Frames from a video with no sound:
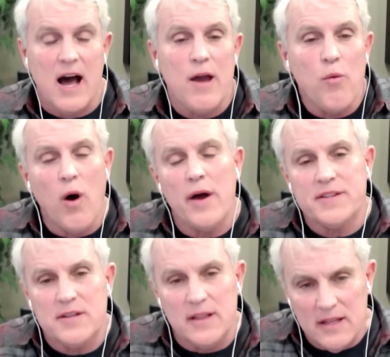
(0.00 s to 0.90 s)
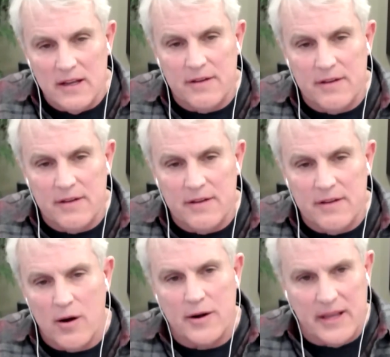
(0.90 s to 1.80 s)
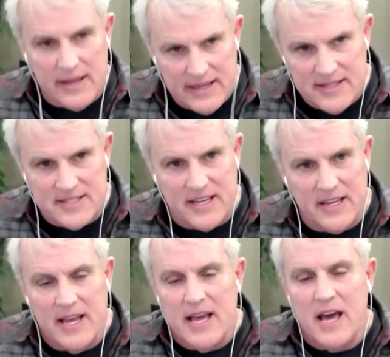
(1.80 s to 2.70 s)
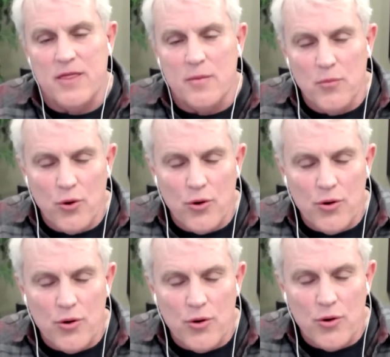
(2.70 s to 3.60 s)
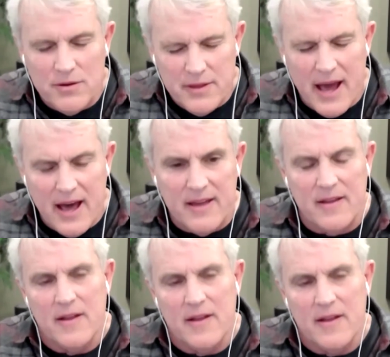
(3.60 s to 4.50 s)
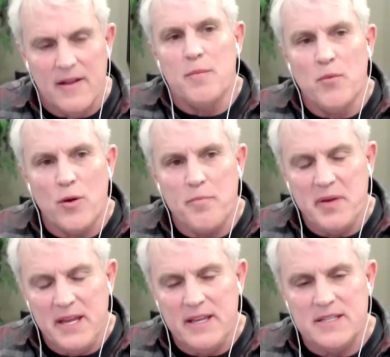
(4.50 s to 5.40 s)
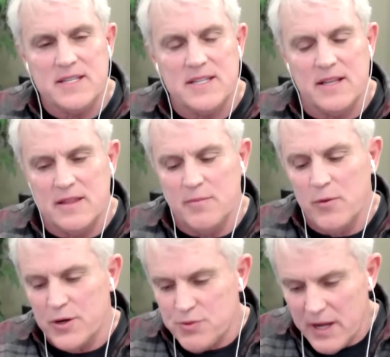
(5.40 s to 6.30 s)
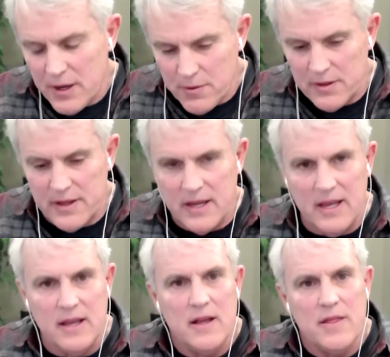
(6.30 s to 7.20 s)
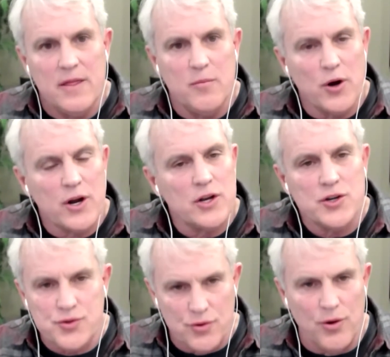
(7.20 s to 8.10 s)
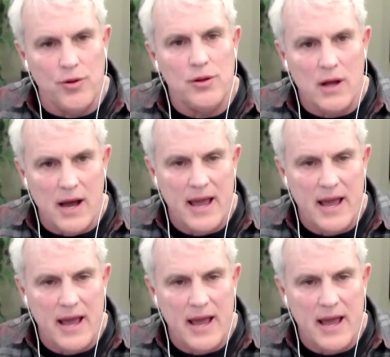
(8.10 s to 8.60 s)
I want to live hard, easy, and the more I do that, the more peace, the more tranquility, the more control I